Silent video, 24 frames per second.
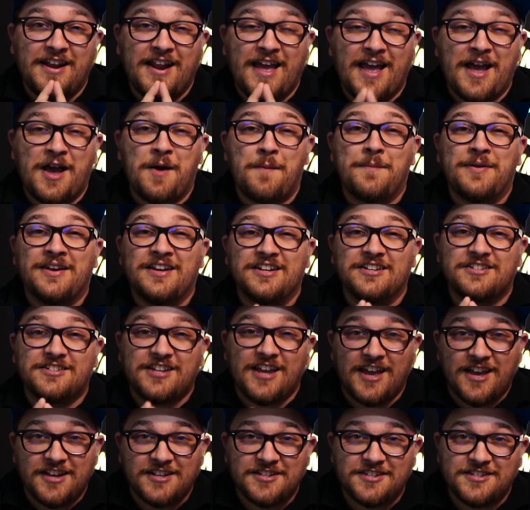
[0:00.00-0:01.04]
how many
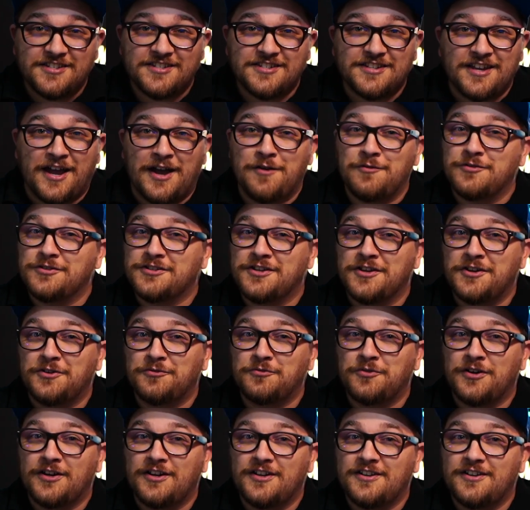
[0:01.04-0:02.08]
tests I was gonna
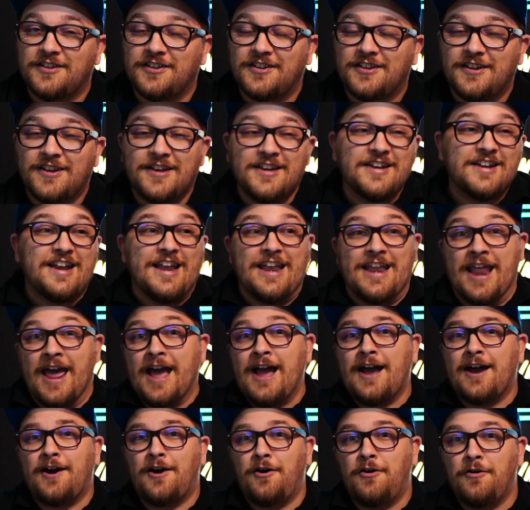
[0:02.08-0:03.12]
run.
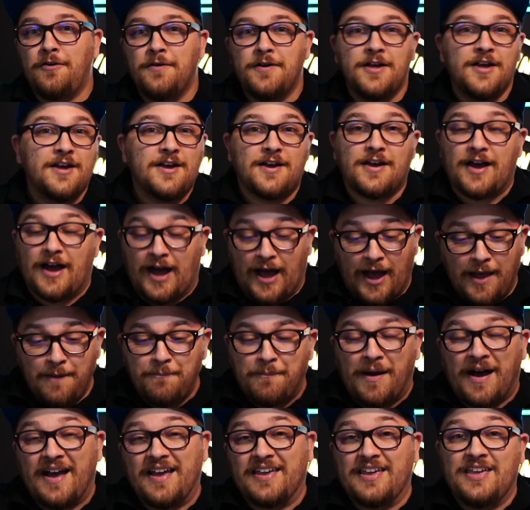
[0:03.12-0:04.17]
Now, I
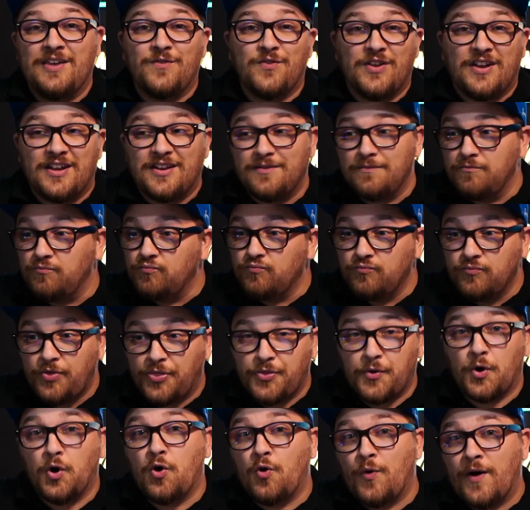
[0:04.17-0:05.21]
buy even
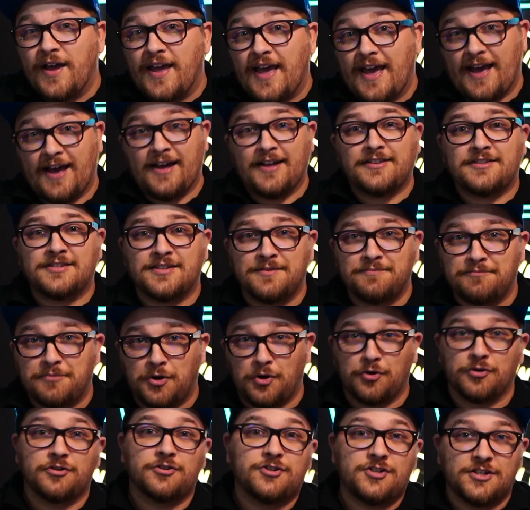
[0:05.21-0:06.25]
throwaway hats in
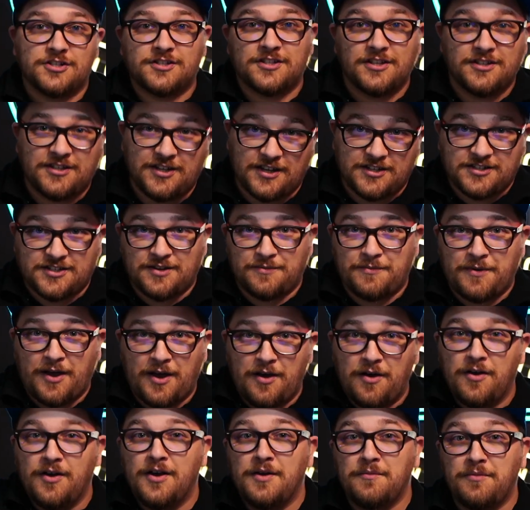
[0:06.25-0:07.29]
bulk just to test them out
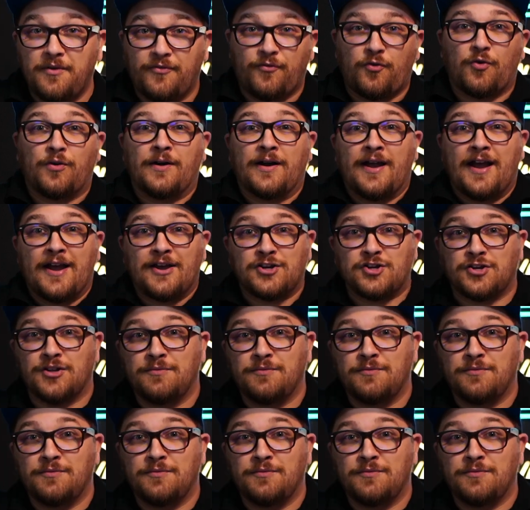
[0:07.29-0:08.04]
before I actually